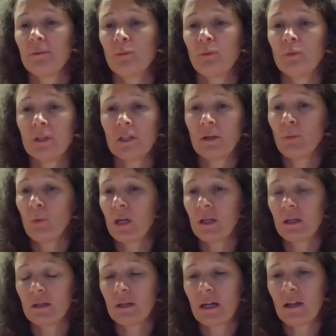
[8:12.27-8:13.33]

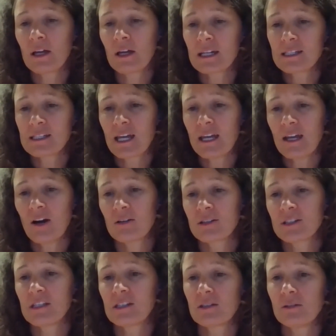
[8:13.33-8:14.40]
we're, like I say, our
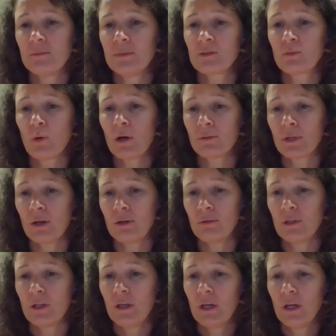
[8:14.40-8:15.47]
system is well
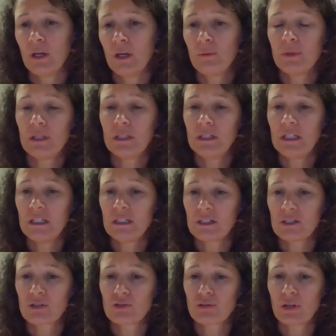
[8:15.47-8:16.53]
known within the
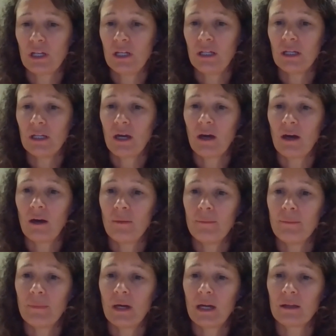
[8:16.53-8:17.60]
industry,
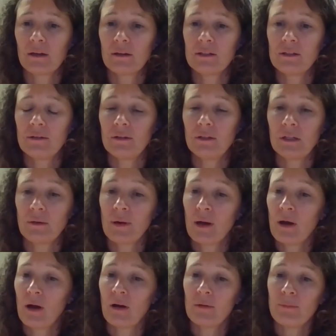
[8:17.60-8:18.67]
and I
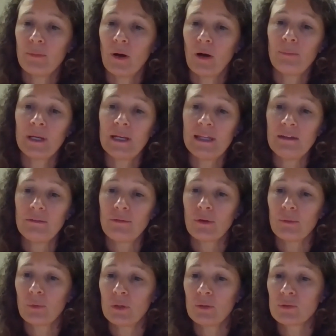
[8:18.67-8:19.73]
believe
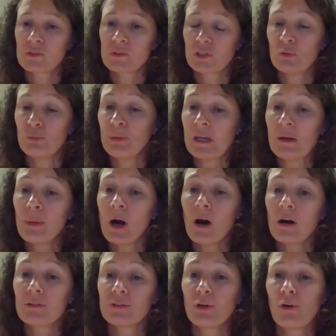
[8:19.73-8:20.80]
that we will still be a
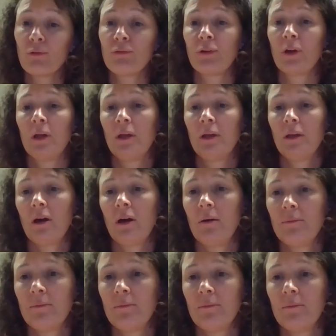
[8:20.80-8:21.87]
part of
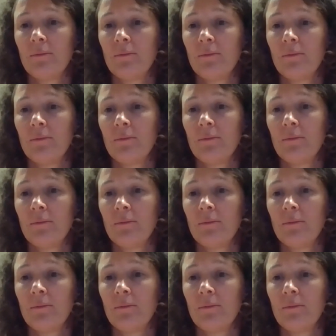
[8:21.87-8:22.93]
the future for
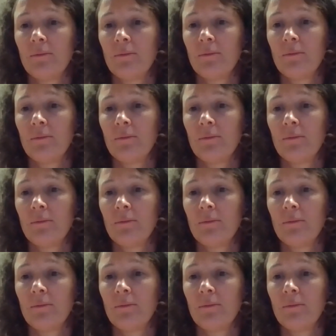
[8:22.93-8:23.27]
people.